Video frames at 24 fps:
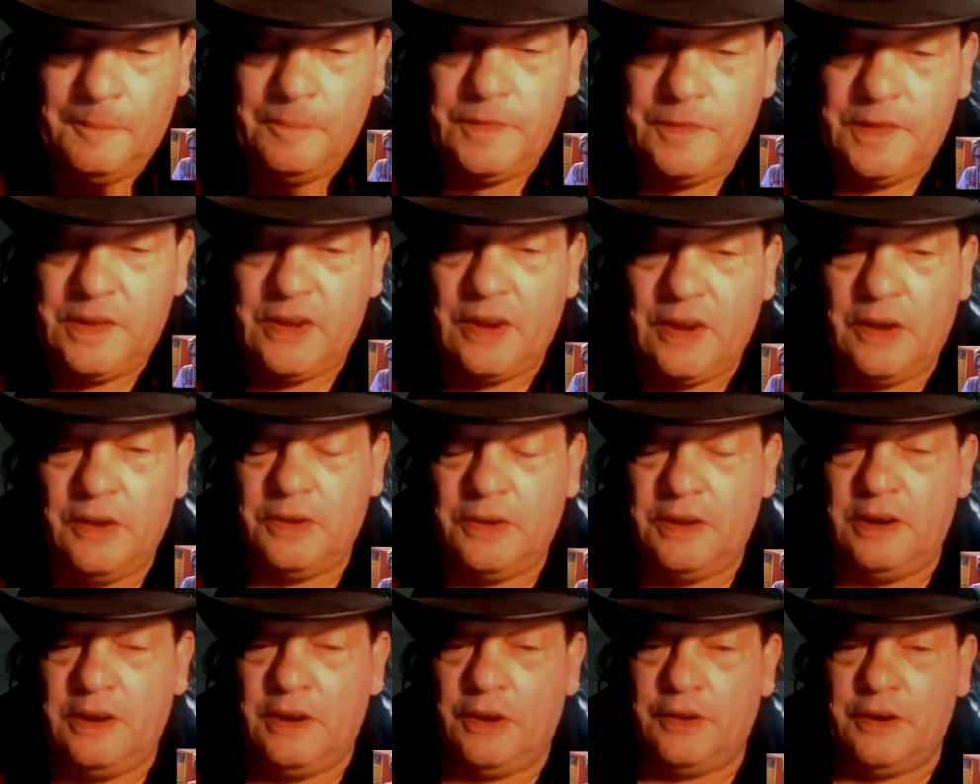So
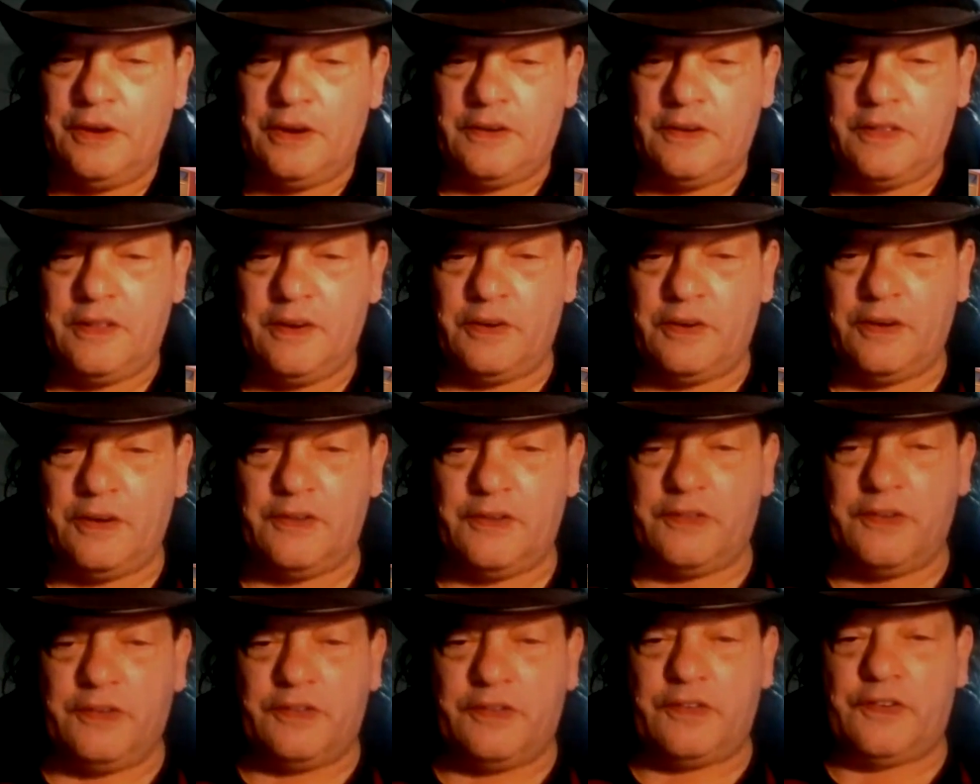you know, there is
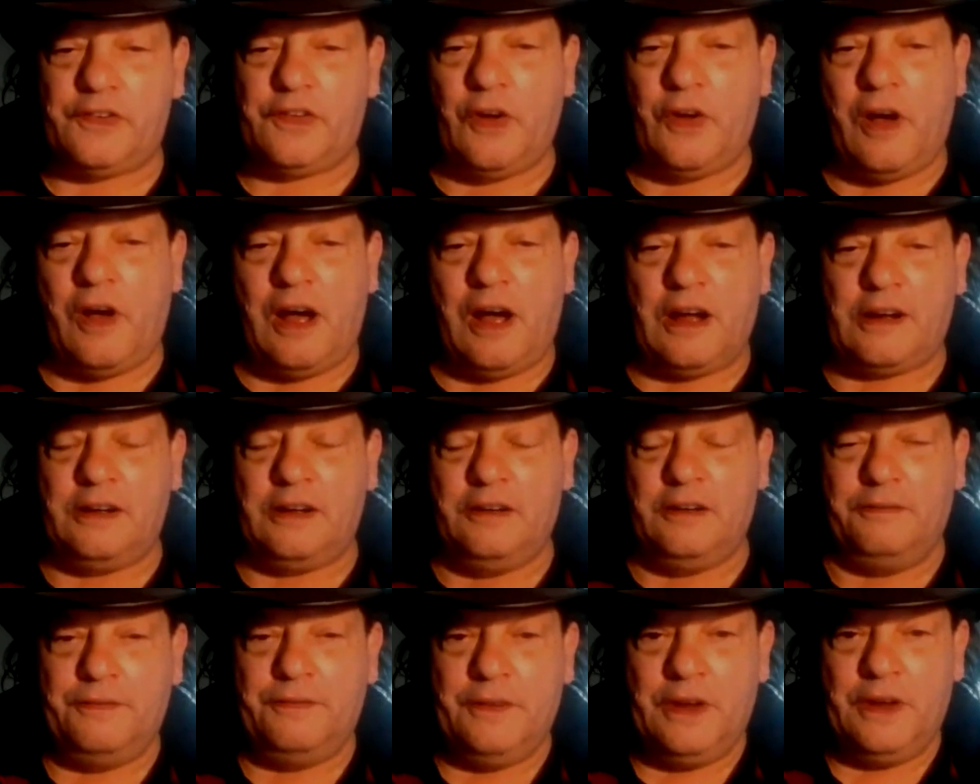this talk
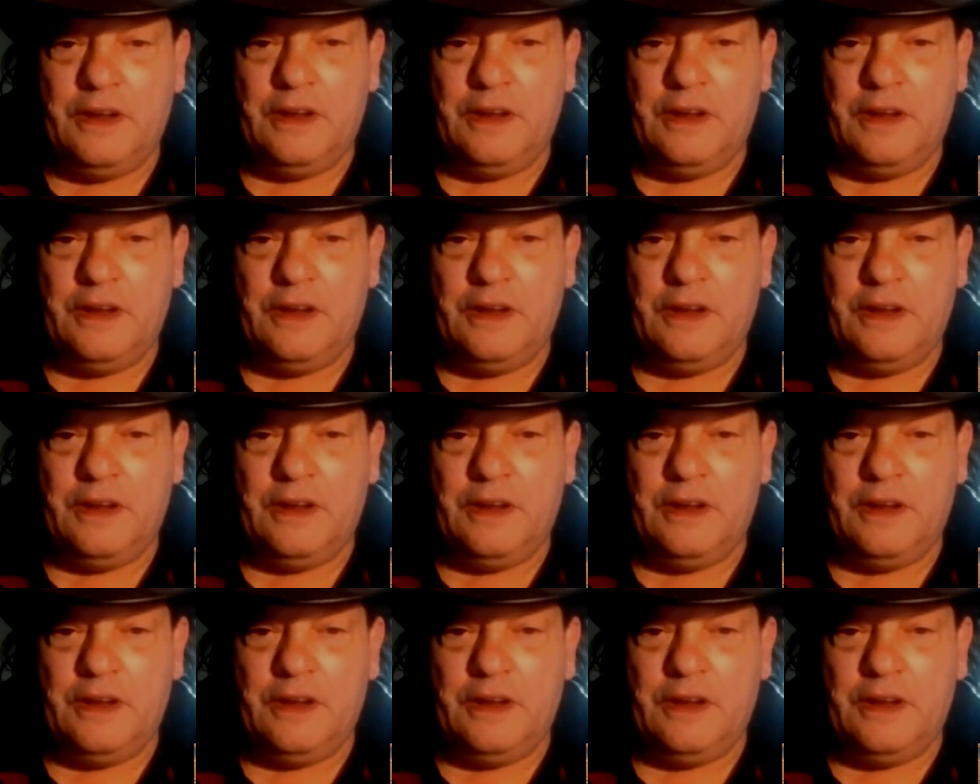of